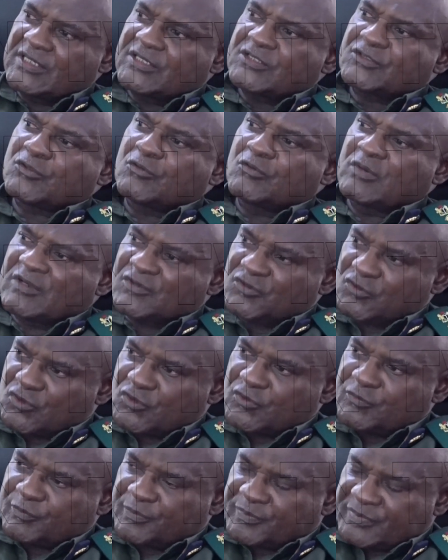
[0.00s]
So we are so
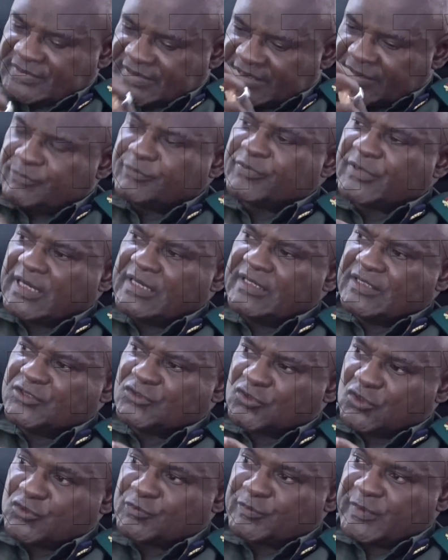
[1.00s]
temporarily
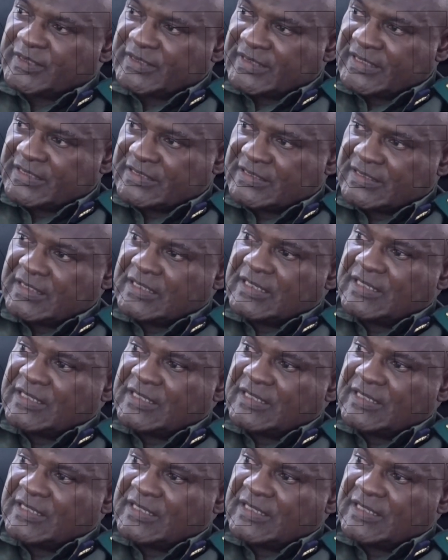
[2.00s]
suspended